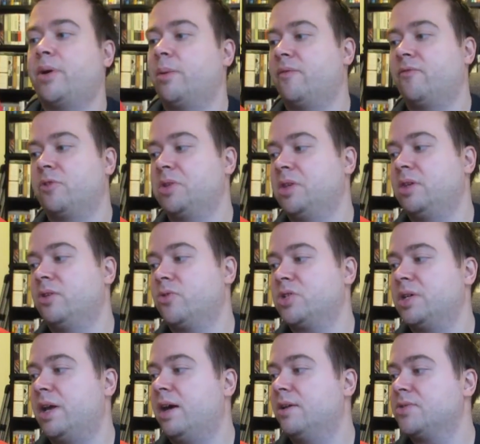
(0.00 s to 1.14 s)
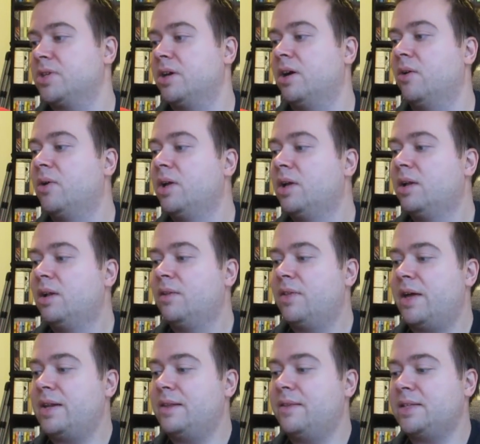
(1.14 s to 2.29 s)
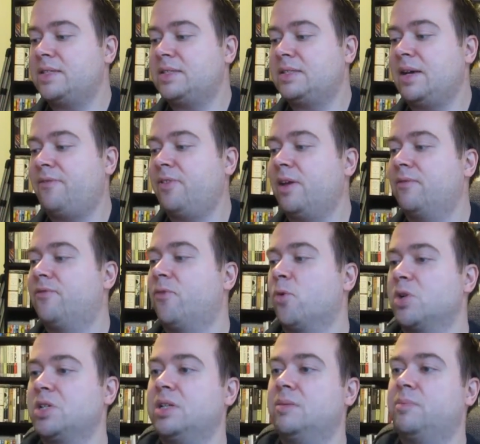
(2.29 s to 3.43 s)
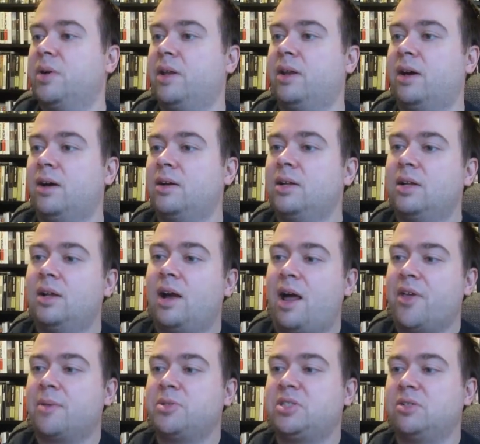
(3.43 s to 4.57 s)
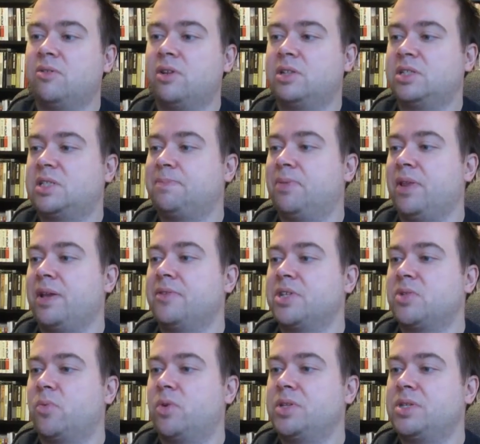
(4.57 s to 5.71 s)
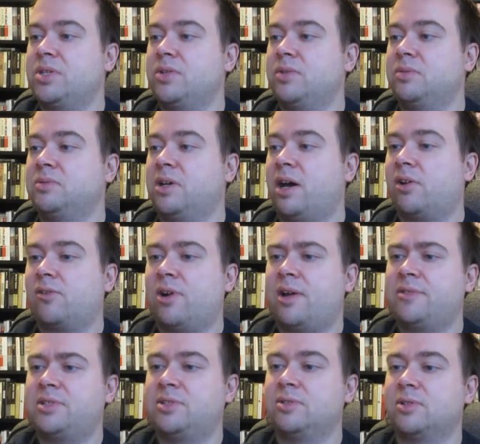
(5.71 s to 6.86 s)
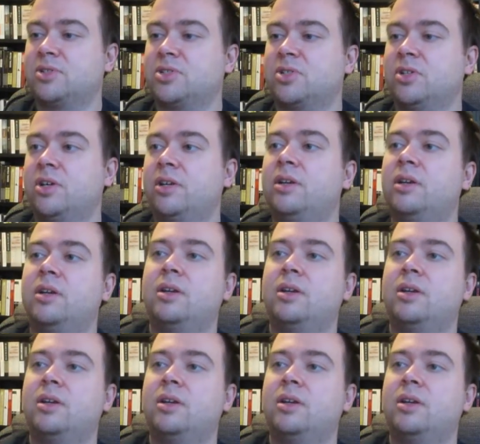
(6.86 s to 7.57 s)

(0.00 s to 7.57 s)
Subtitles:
probably for years now, so that's definitely unfortunate, but I think I'm still going to display this one too. The autograph still looks good,